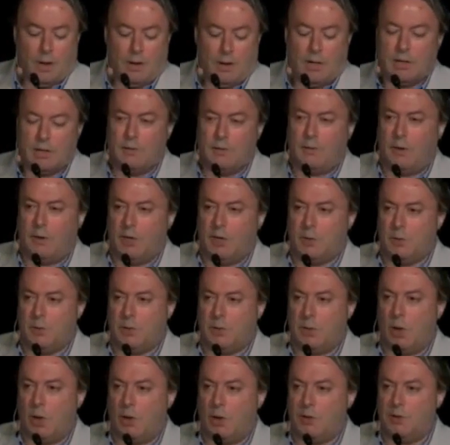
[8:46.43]
interference
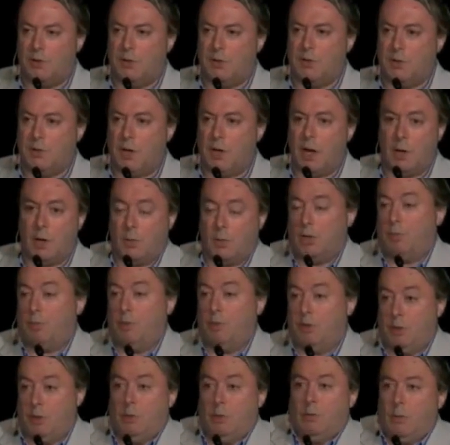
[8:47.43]
with God's design, which
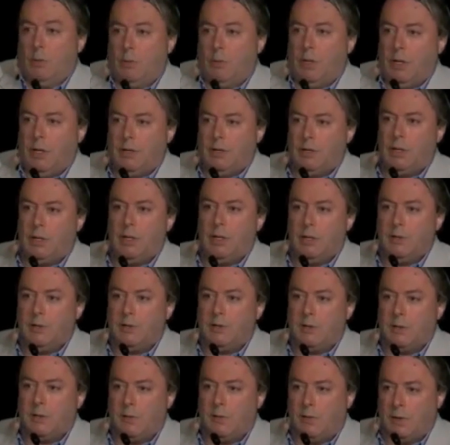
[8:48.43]
presumably it
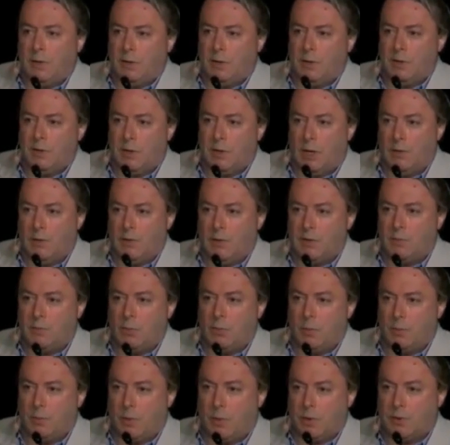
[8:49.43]
is, if he designed the
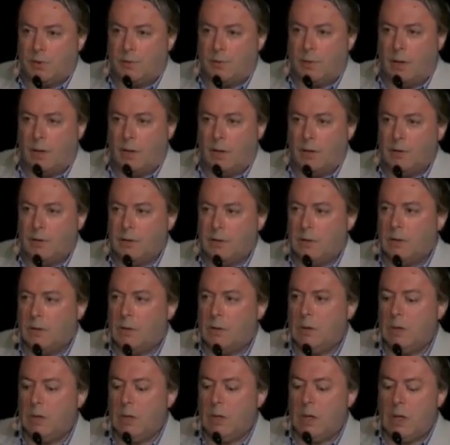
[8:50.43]
smallpox
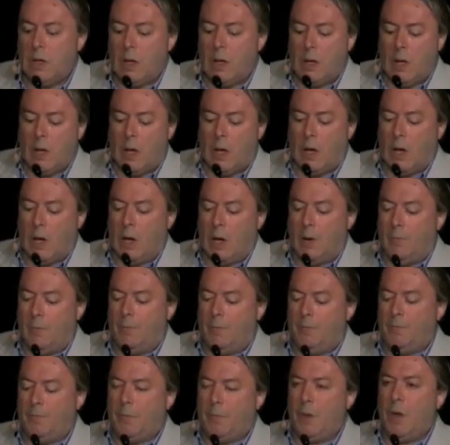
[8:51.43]

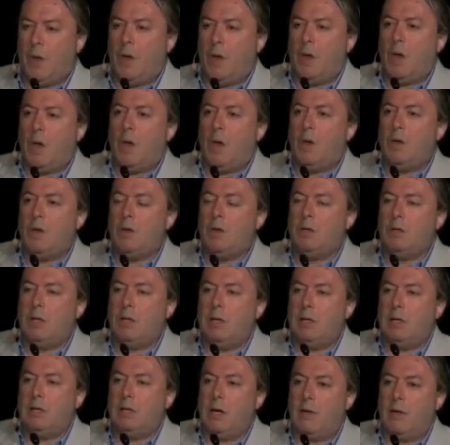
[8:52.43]
virus.
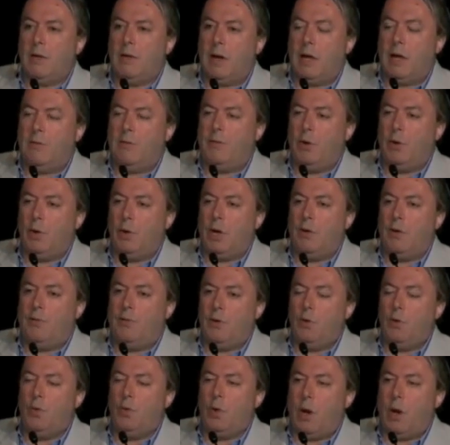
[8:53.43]
Nonetheless,
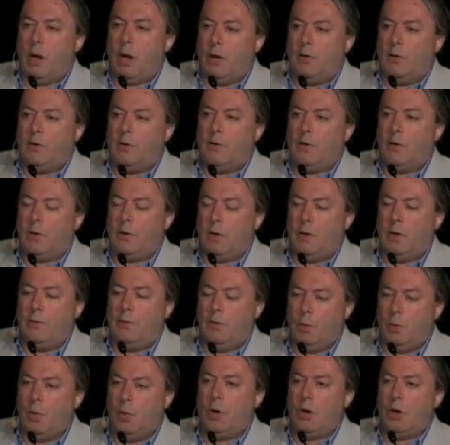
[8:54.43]
if you
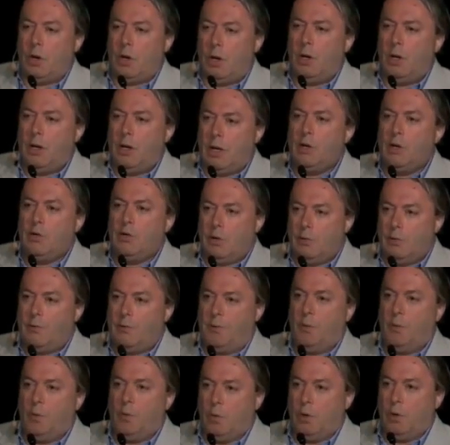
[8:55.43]
were an ignorant
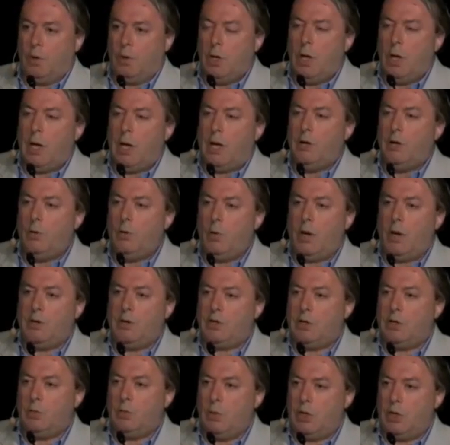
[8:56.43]
fool and you
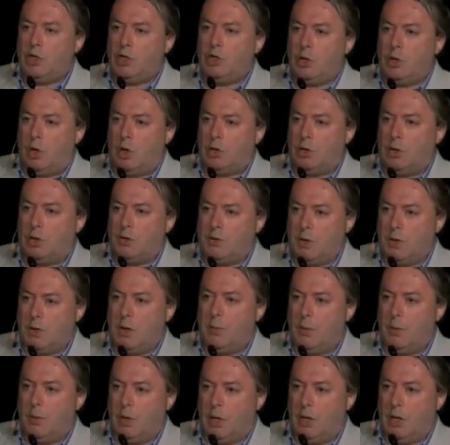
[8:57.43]
went to the witch doctor
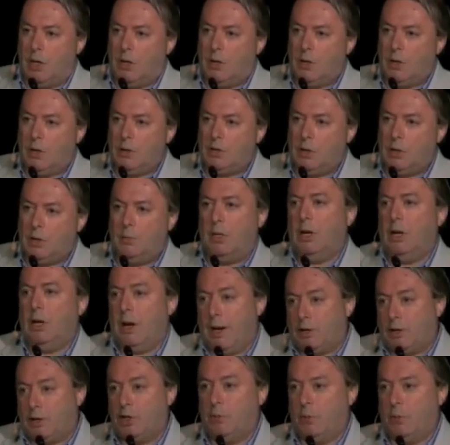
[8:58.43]
ceremony to be
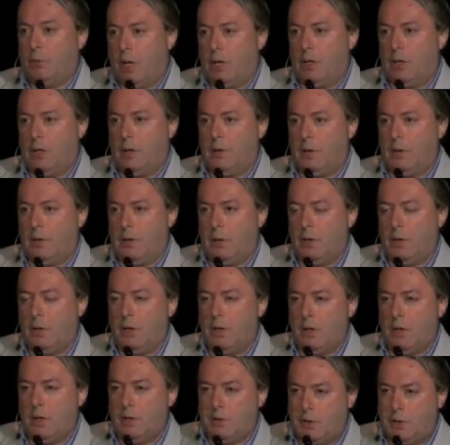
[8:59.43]
lectured by another
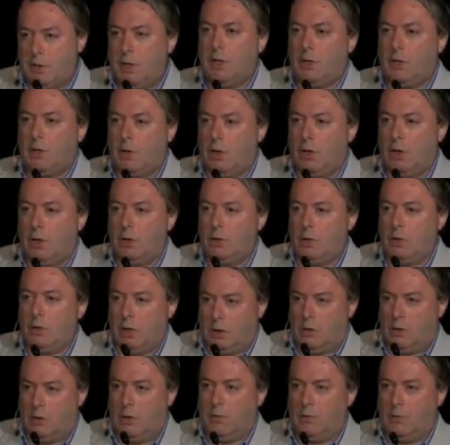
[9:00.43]
cynical
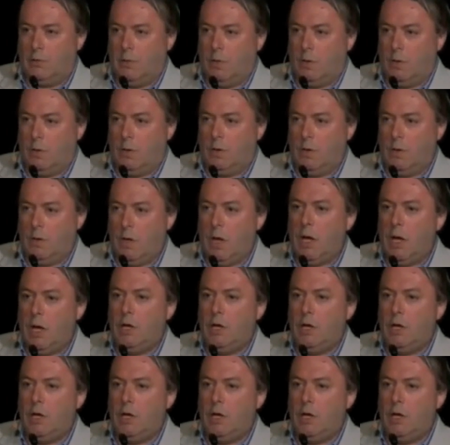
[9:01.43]
ignorant fool,